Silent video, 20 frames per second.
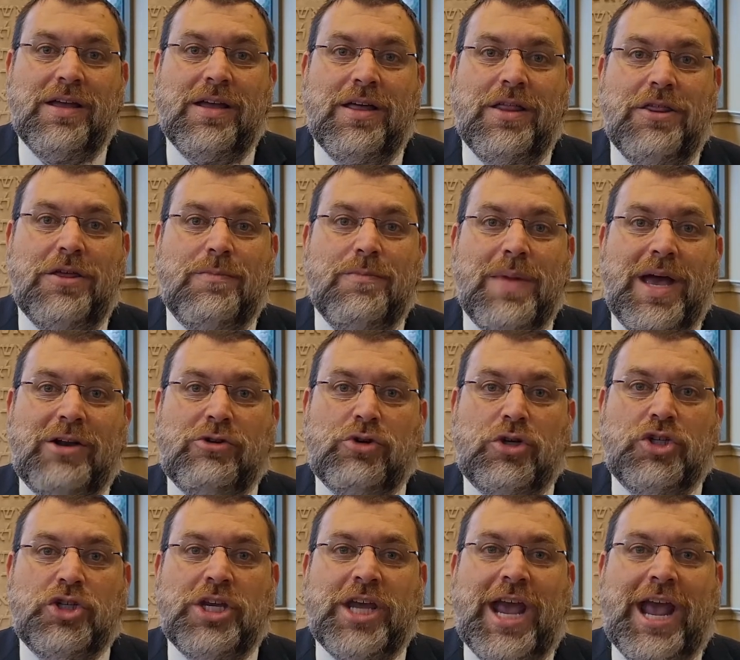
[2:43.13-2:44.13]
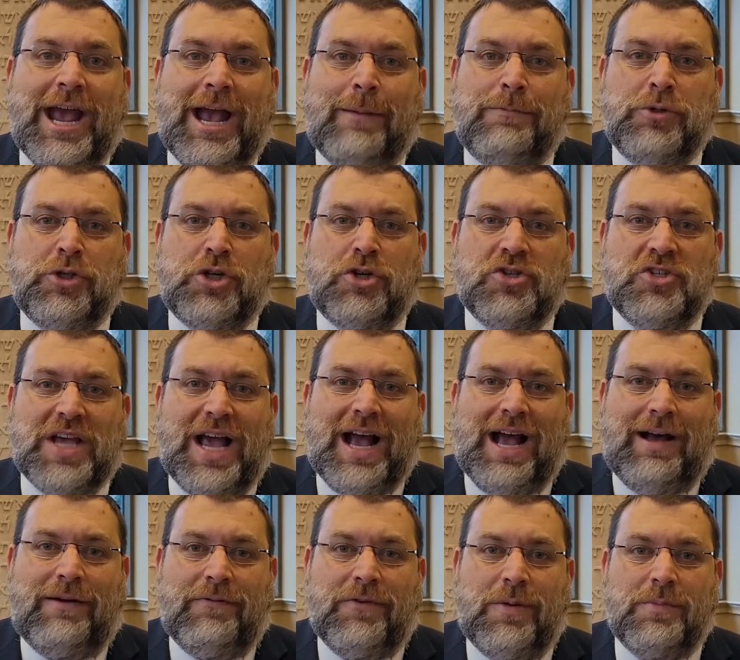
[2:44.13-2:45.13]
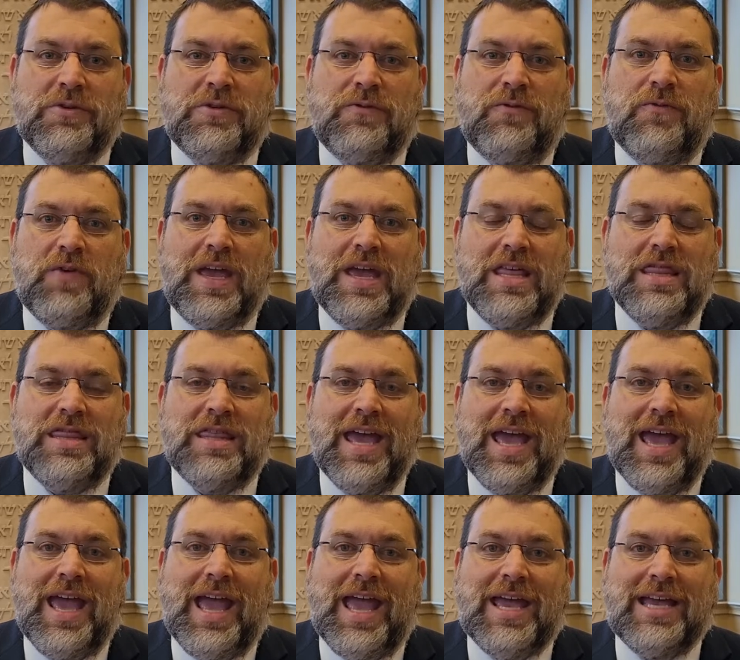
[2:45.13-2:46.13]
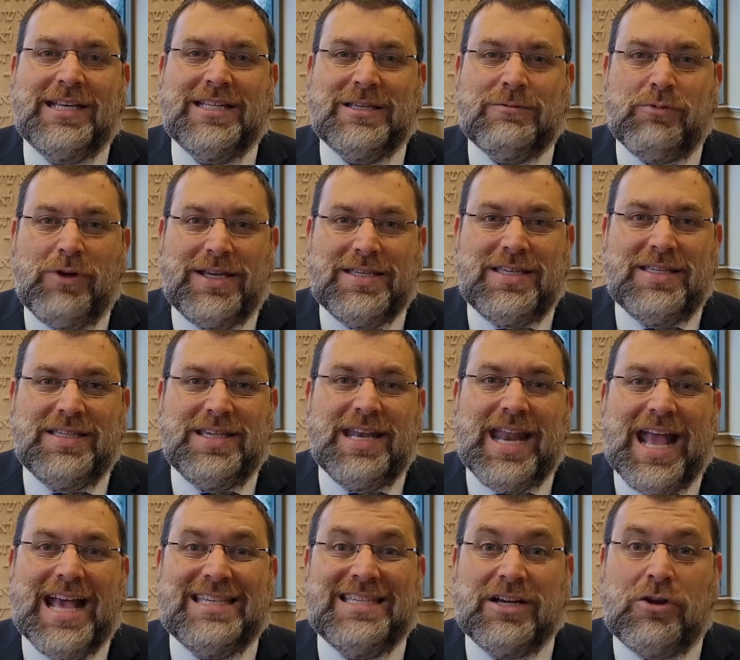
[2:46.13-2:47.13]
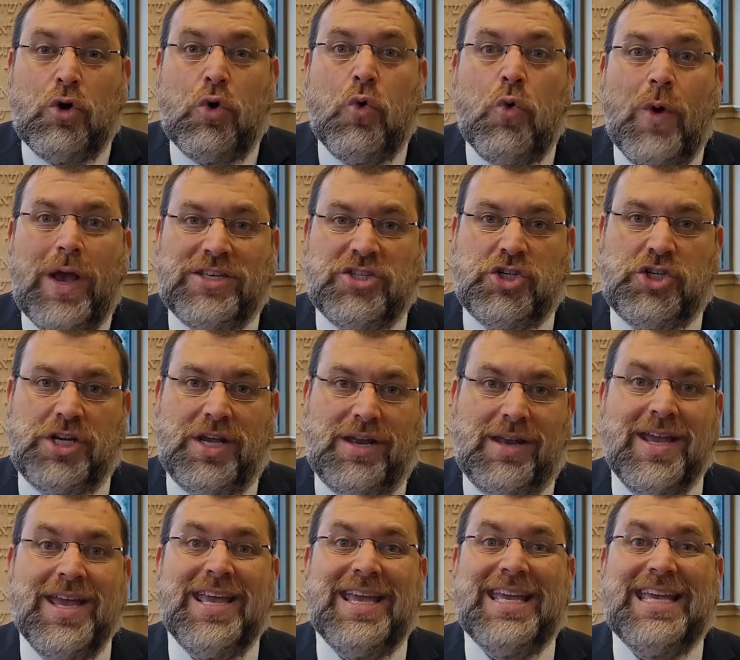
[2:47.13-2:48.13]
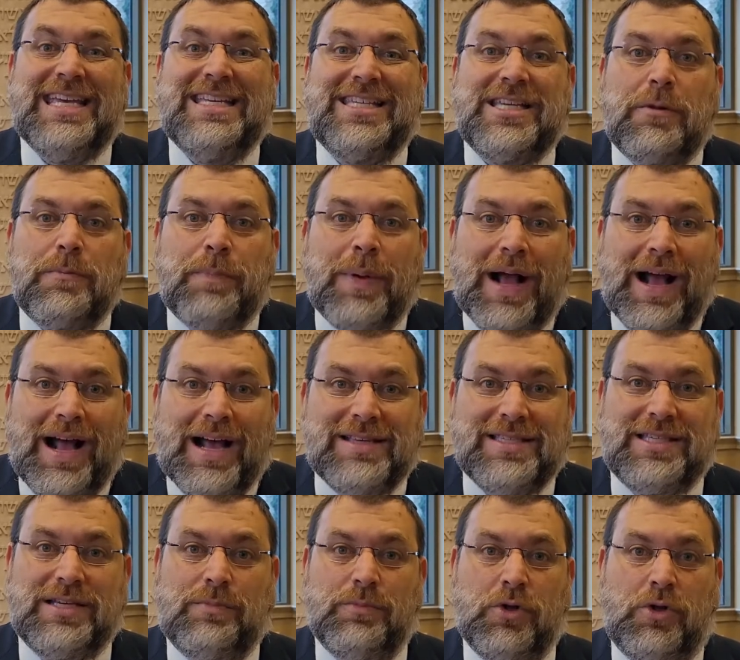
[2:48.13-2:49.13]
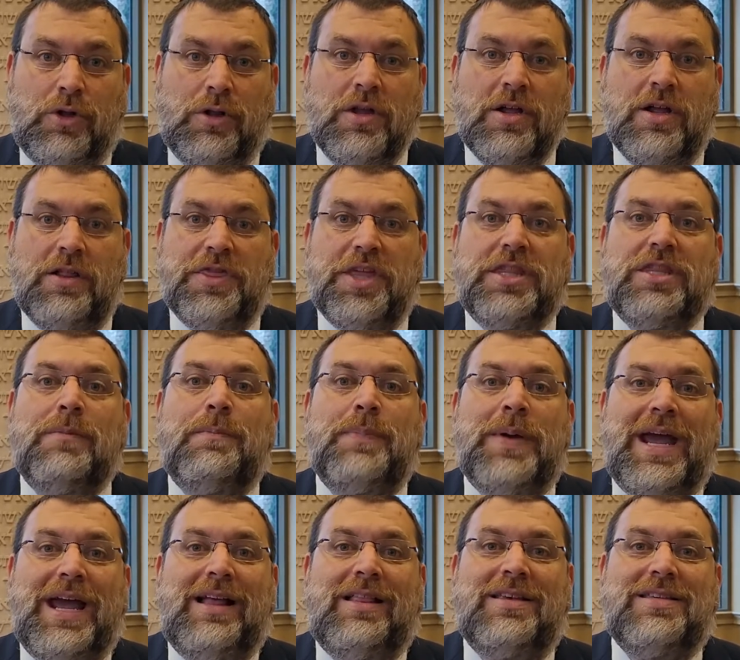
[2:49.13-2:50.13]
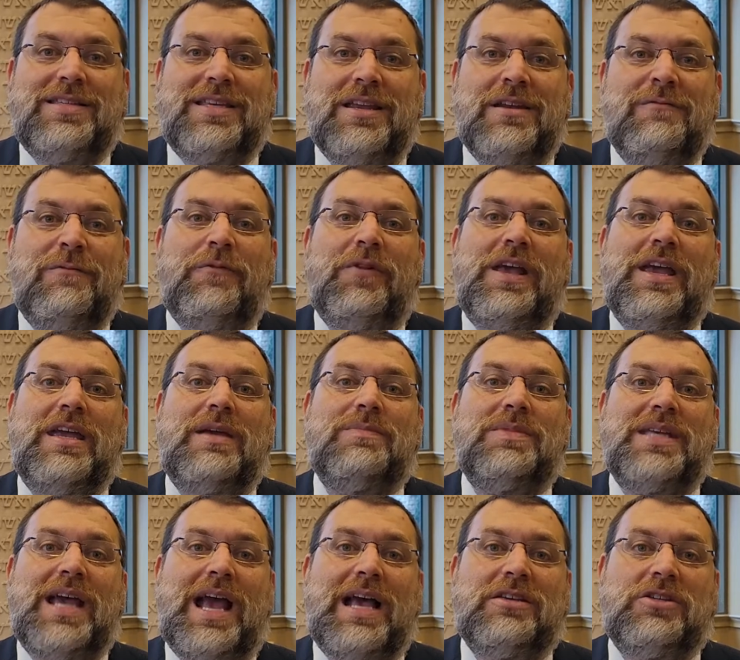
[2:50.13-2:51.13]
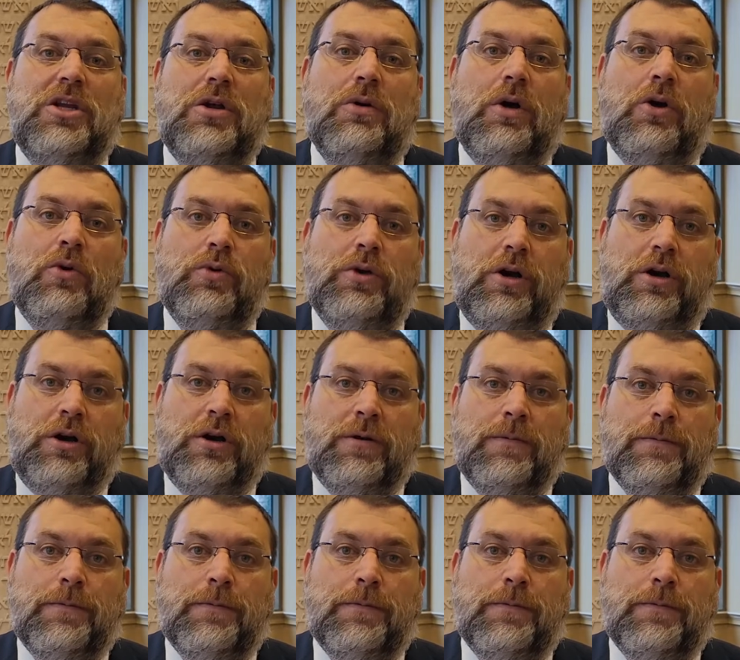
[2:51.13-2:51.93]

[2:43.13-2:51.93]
the Medrash captures Avraham's faith, expresses it as a question. Is it possible that the palace in flames has no owner?